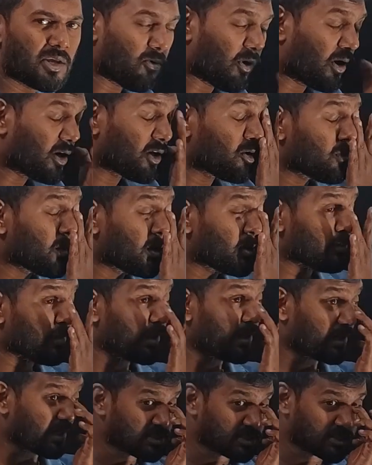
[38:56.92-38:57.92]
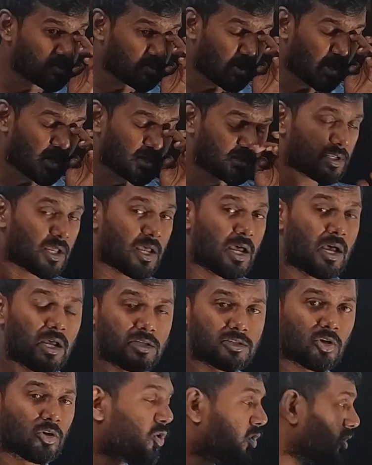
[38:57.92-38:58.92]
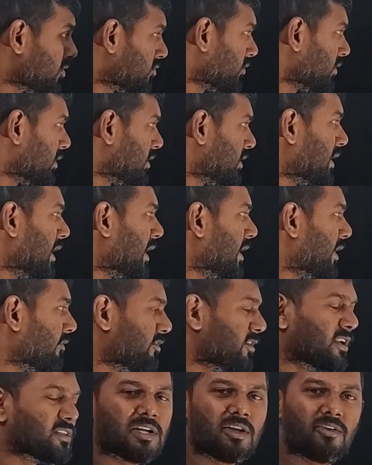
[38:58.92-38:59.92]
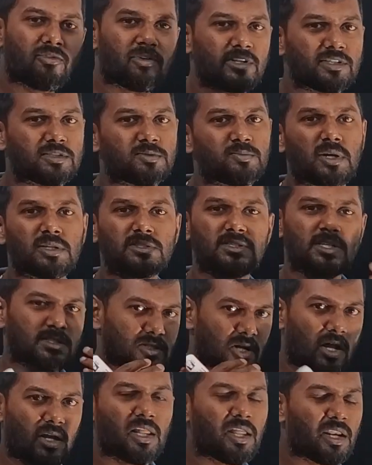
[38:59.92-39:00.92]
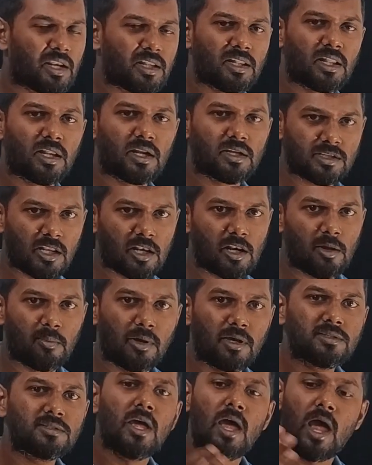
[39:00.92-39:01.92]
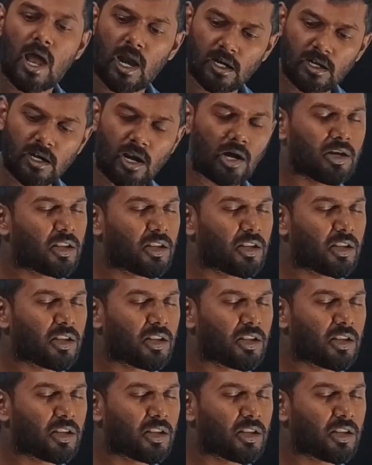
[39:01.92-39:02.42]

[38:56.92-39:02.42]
See, what do you mean by rest mass? So the definition of rest mass is not there in the syllabus and